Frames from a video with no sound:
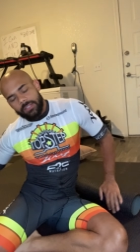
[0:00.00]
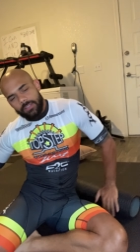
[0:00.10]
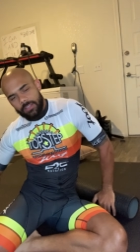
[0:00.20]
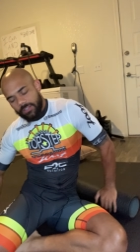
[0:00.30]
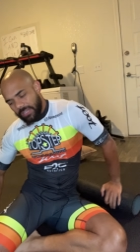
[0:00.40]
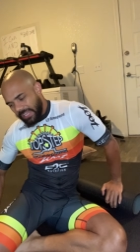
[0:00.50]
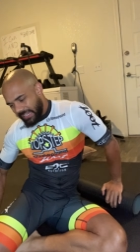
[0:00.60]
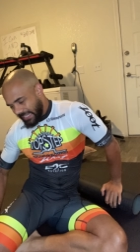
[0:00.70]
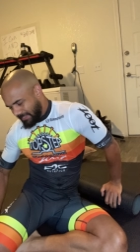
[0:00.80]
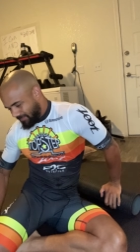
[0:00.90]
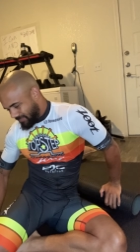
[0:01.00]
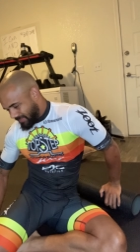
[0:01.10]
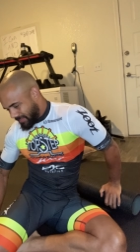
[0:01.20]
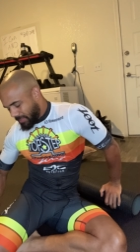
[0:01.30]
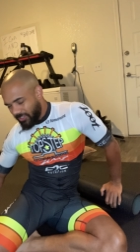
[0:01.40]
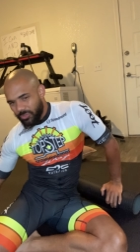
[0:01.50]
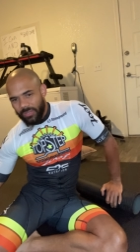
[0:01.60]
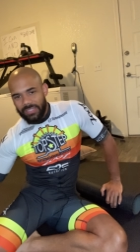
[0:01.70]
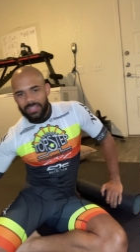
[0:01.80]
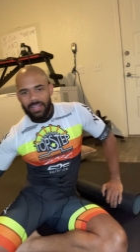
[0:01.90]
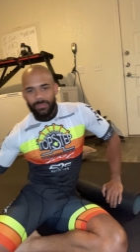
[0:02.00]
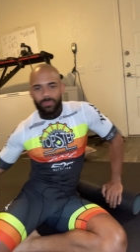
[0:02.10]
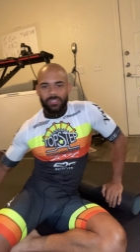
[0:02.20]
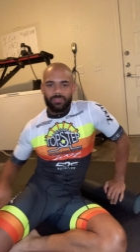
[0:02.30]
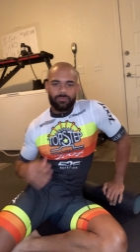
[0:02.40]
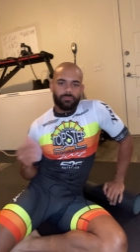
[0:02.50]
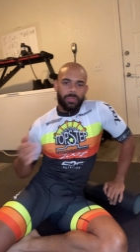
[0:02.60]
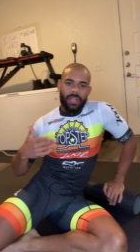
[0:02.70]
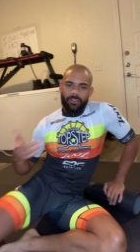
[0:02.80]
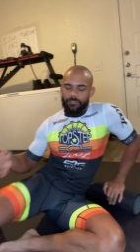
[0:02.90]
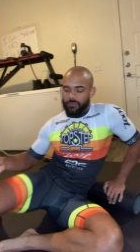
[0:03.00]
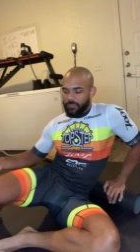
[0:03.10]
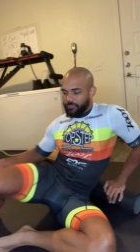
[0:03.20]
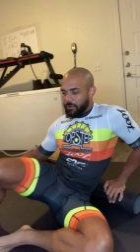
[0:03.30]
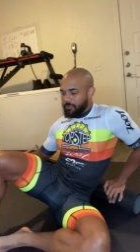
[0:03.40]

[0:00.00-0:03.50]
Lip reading: You can hit it about 20 times, back and forth, foam